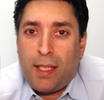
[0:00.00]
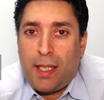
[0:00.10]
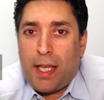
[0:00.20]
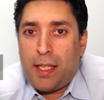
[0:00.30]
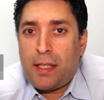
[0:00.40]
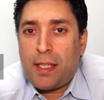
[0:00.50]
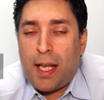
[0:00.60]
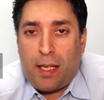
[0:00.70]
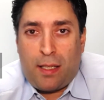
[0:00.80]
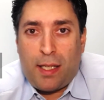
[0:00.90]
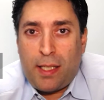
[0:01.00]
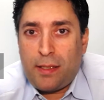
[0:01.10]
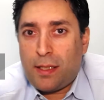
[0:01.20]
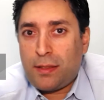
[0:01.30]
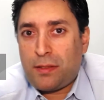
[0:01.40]
in an airline
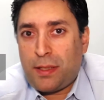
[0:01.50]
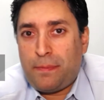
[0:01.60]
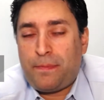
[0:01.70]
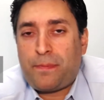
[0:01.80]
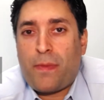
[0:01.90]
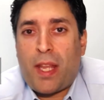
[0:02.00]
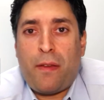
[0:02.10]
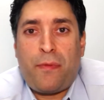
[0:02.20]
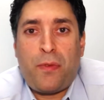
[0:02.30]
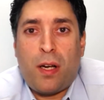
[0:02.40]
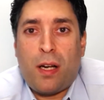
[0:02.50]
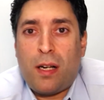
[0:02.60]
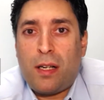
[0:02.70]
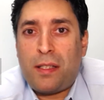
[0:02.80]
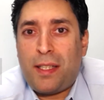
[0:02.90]
industry, if you
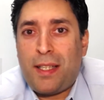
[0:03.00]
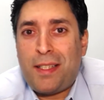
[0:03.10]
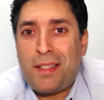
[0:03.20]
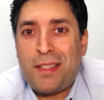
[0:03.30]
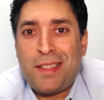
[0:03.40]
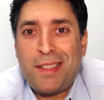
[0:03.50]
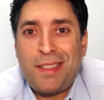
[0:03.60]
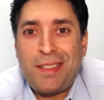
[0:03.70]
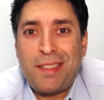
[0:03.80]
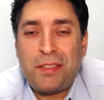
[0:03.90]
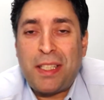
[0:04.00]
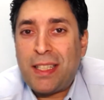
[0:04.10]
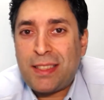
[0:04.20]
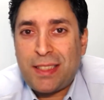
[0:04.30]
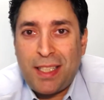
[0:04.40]
are in a real
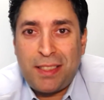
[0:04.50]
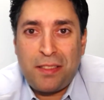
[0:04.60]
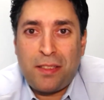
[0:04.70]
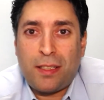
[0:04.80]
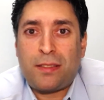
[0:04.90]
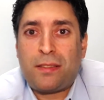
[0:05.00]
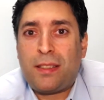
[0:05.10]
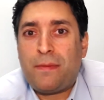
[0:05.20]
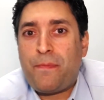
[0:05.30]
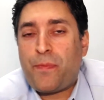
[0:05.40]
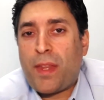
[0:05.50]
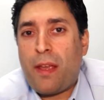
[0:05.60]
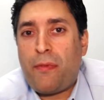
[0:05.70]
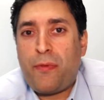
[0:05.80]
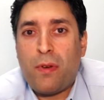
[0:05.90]
estate industry,
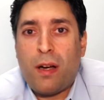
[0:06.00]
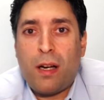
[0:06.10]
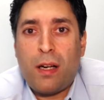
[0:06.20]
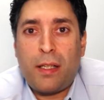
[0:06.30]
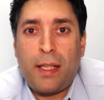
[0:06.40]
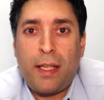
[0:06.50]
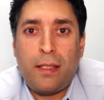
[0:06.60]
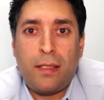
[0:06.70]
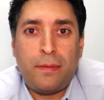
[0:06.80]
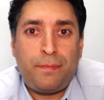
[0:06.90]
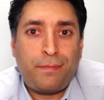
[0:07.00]
if you are in a